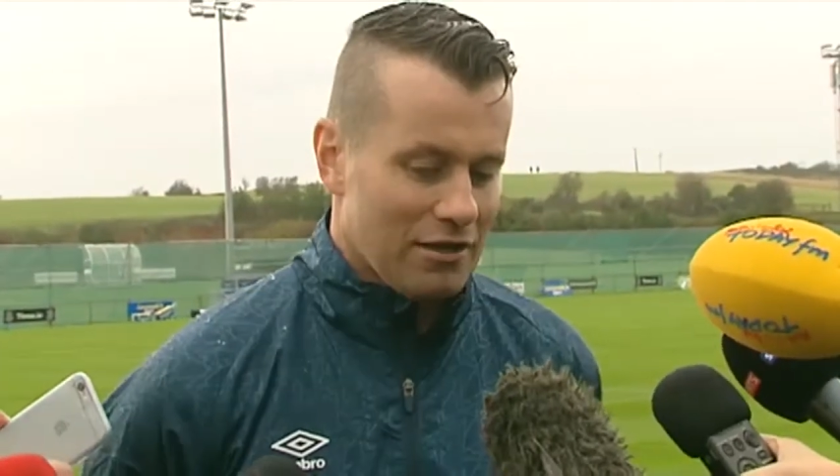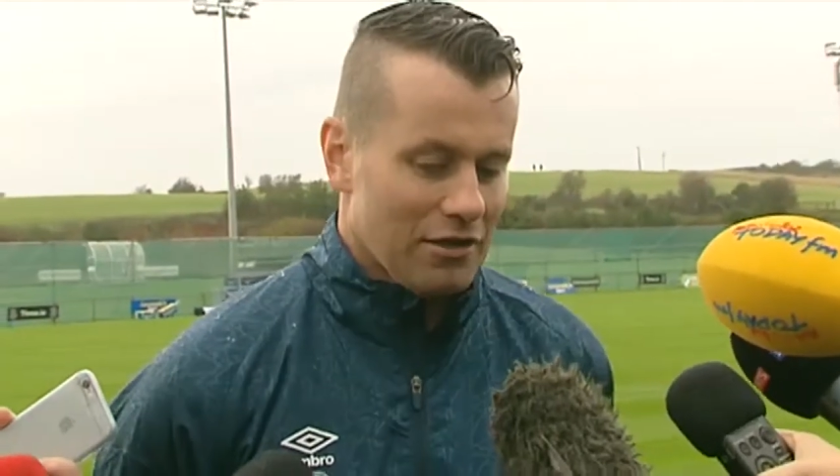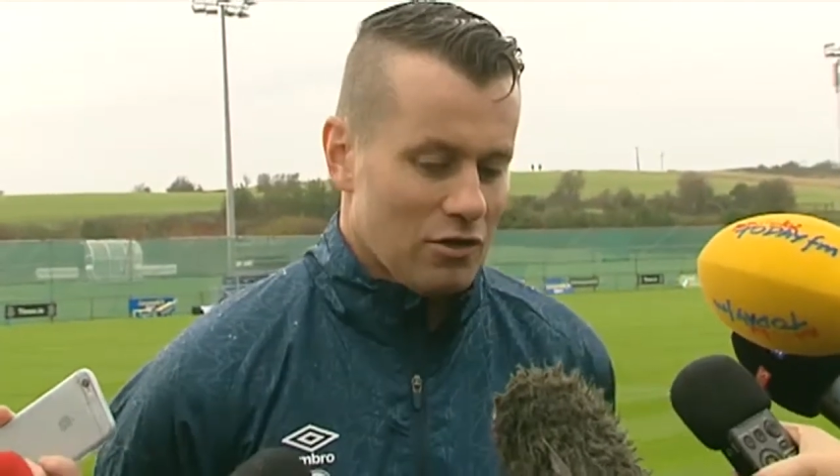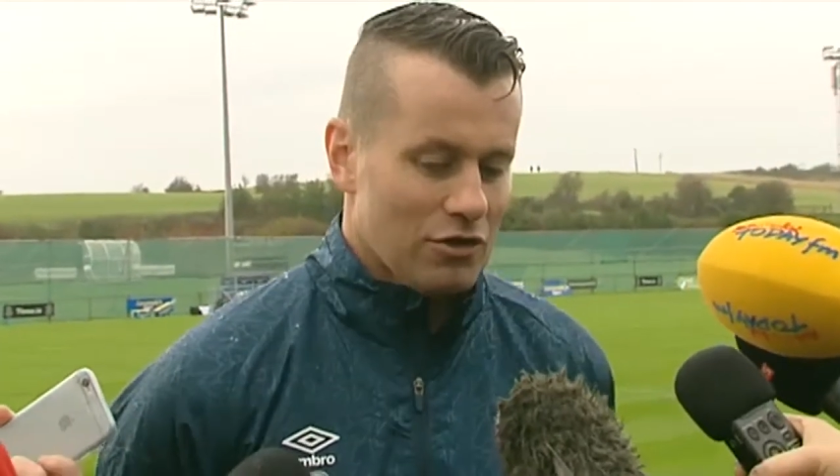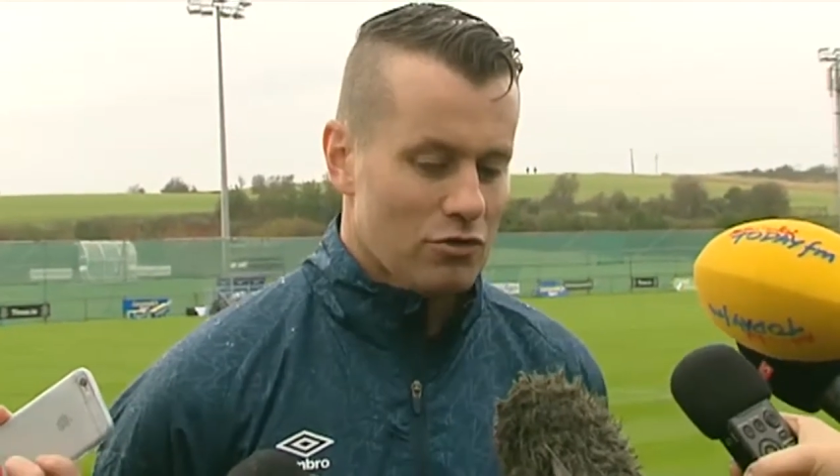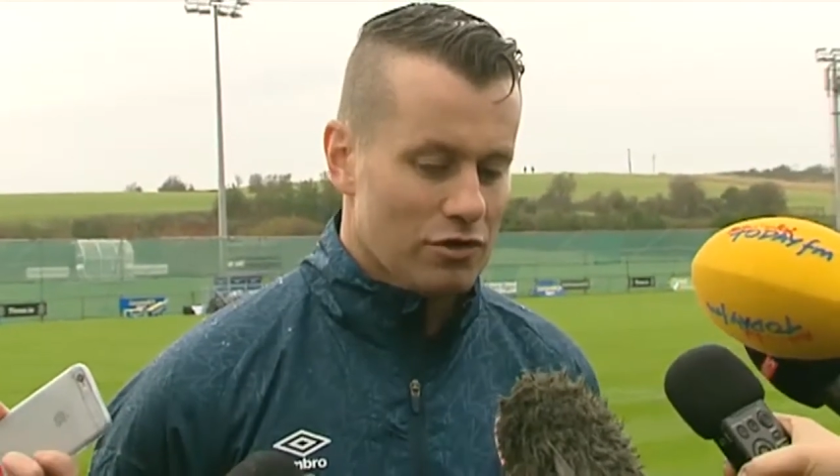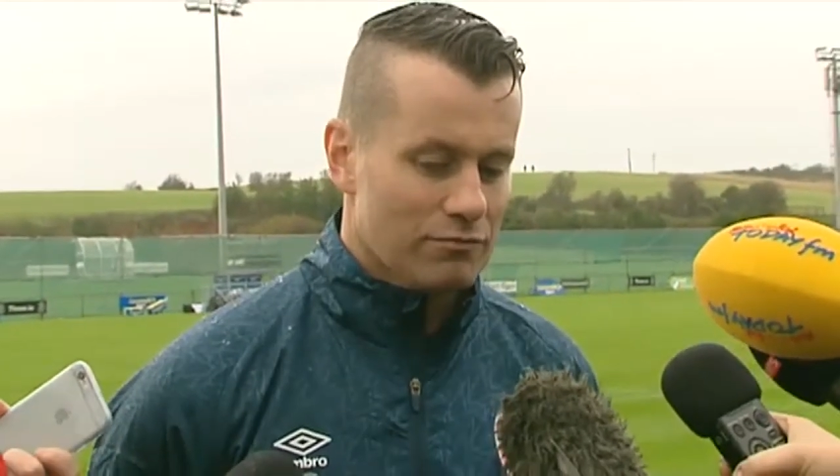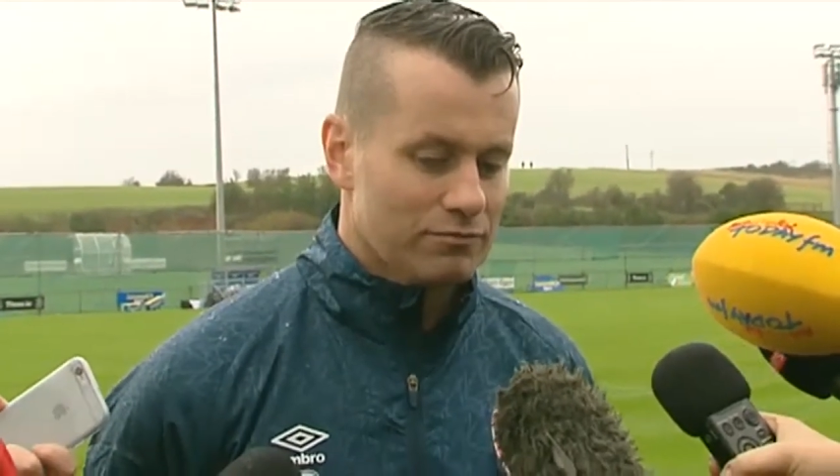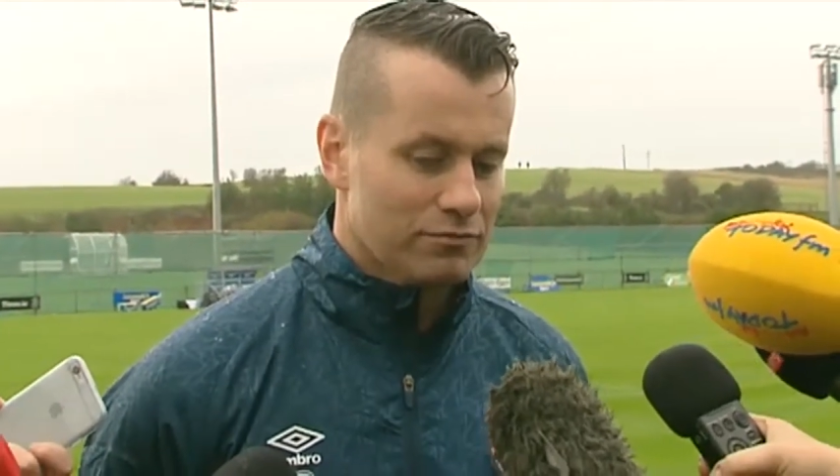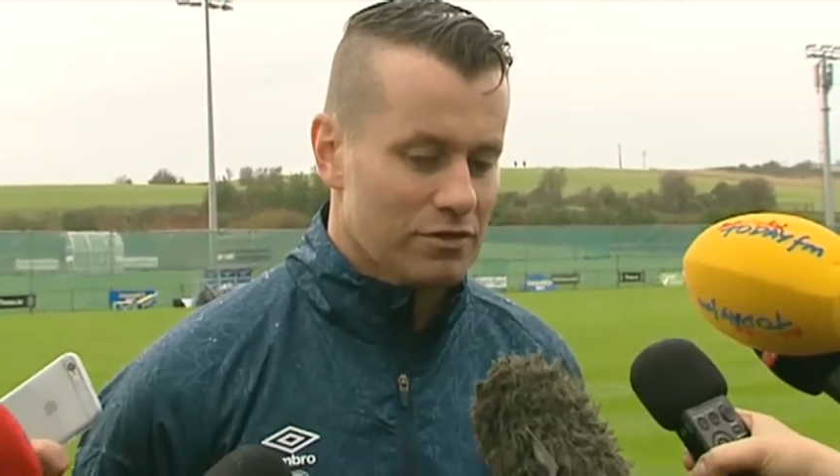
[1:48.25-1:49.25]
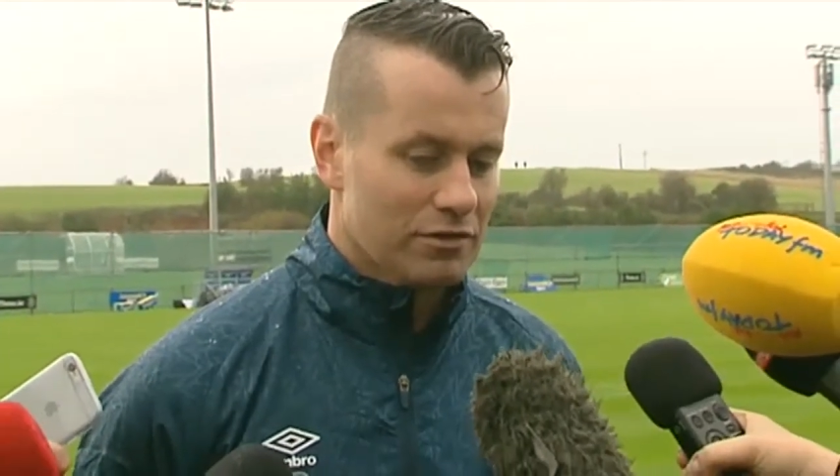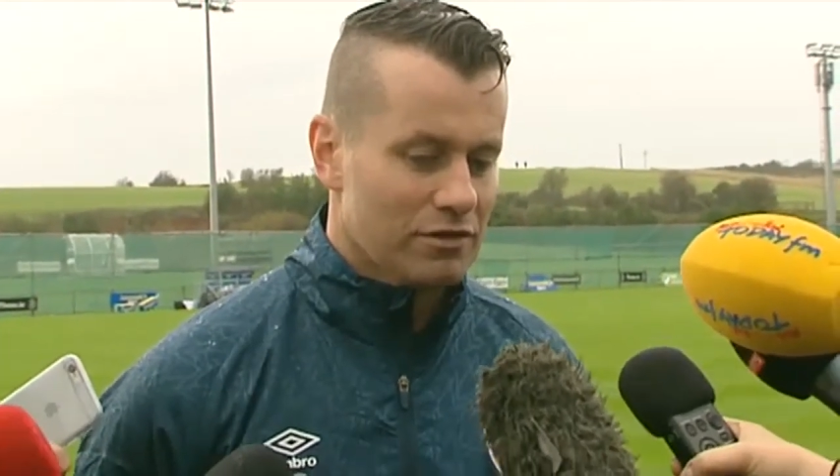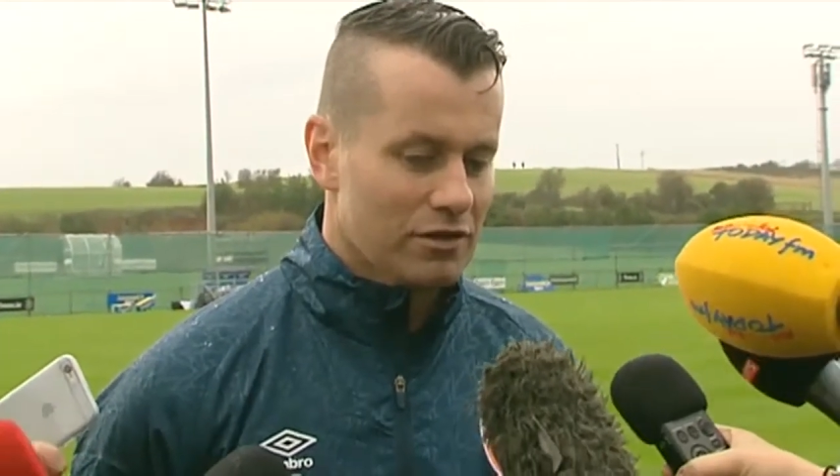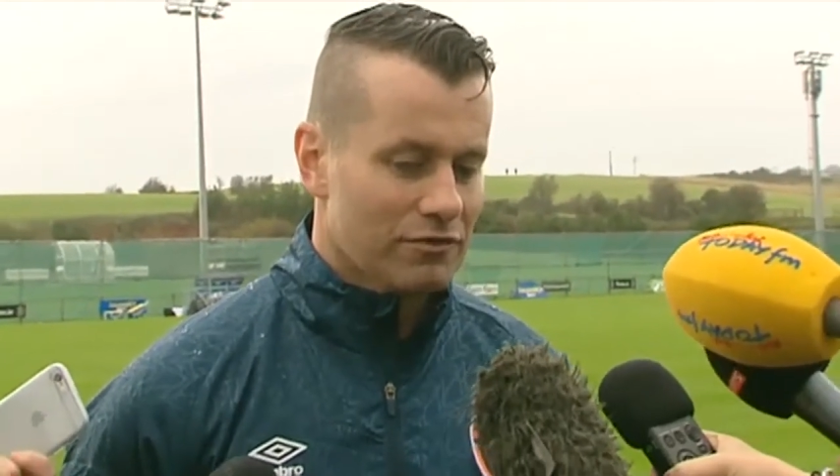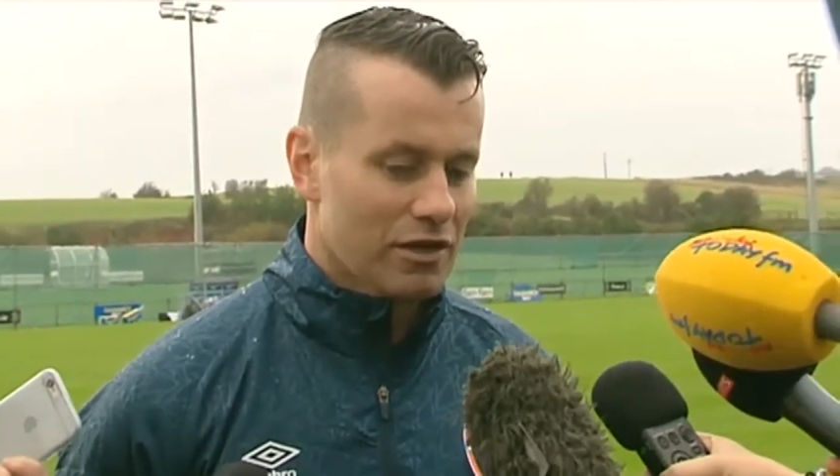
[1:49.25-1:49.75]
know
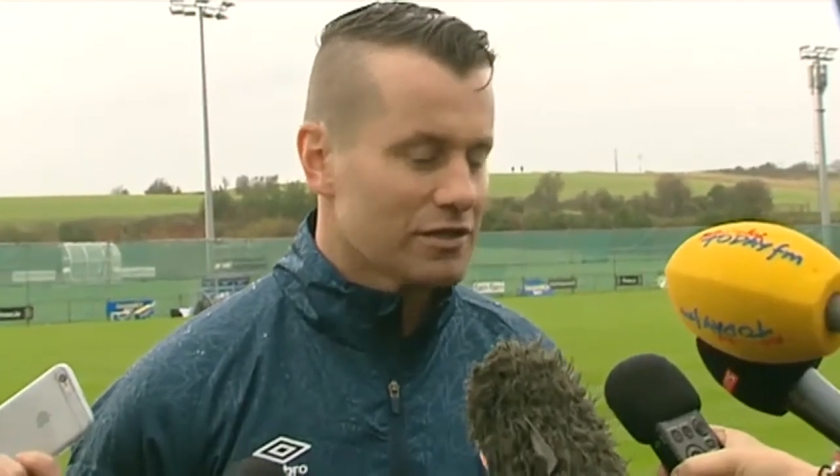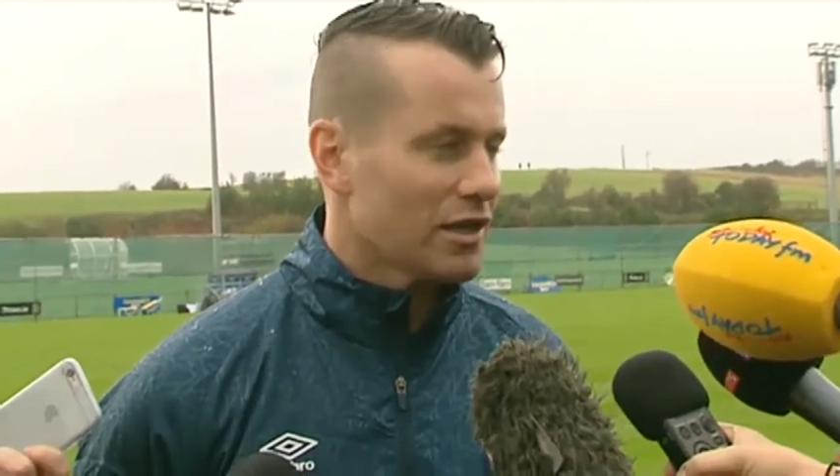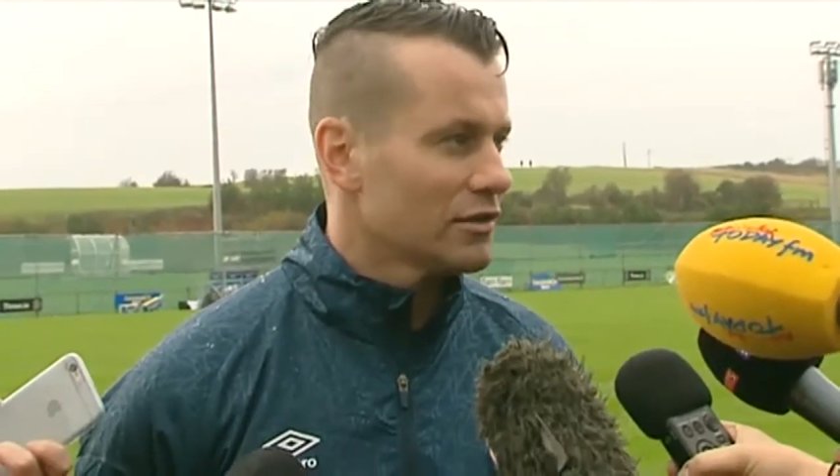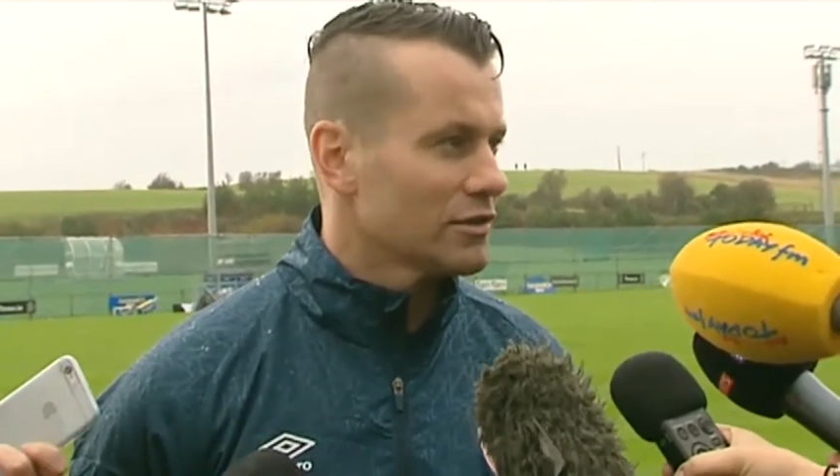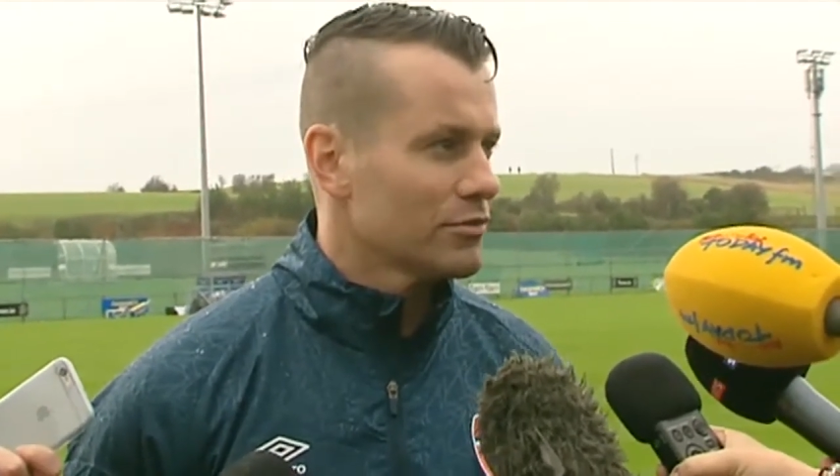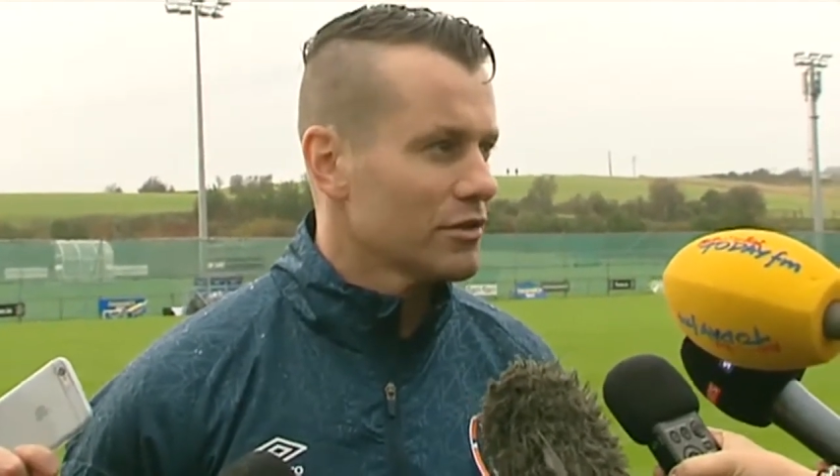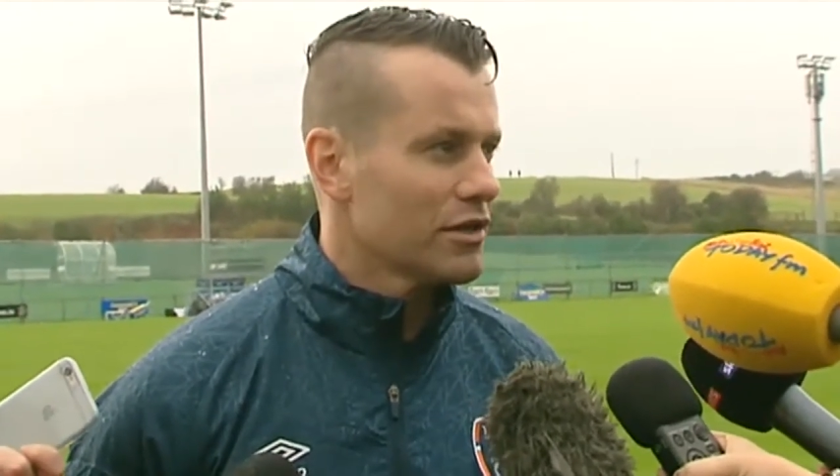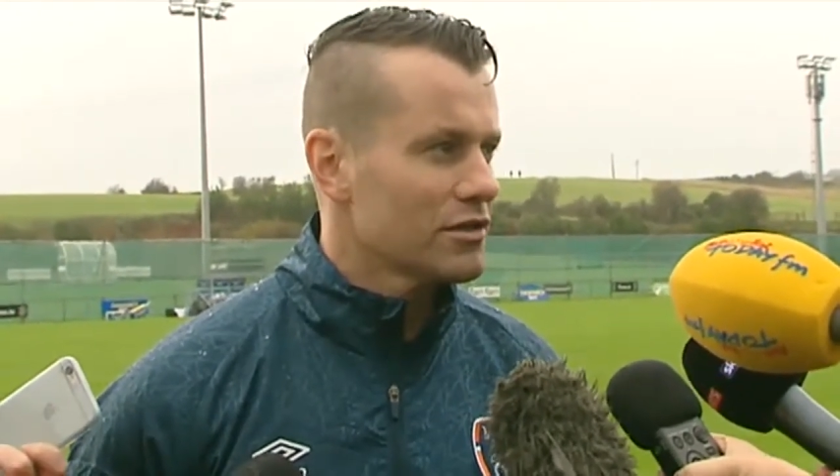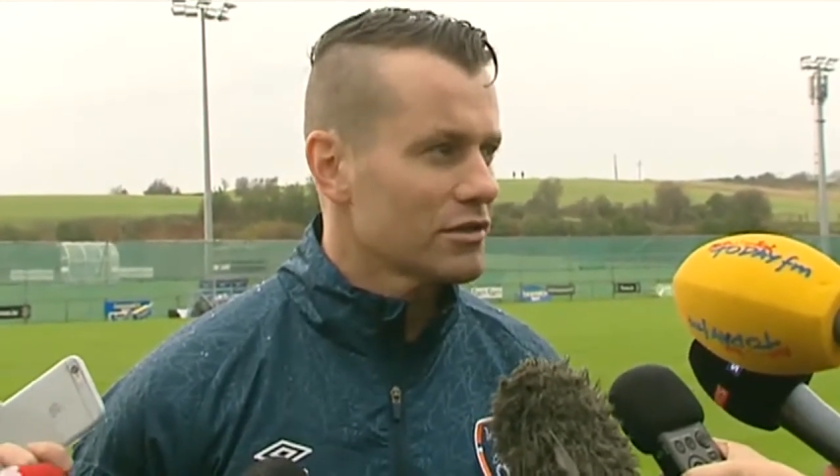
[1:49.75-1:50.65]
they're very talented players,